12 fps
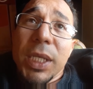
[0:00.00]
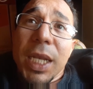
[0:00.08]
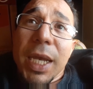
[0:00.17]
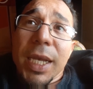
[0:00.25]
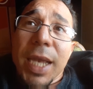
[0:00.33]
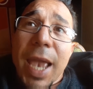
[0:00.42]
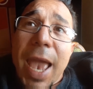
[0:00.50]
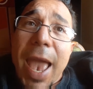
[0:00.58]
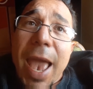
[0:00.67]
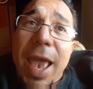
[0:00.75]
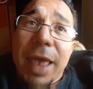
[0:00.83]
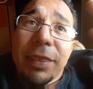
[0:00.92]
like
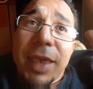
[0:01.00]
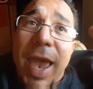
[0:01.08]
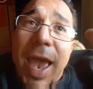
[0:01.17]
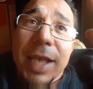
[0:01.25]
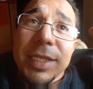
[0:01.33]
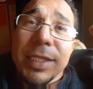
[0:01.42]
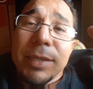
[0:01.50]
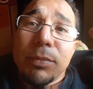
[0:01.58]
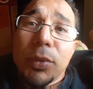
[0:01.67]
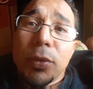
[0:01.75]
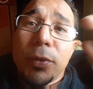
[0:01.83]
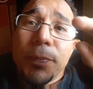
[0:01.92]
the @
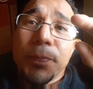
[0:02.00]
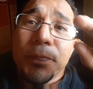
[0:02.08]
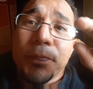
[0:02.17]
symbol,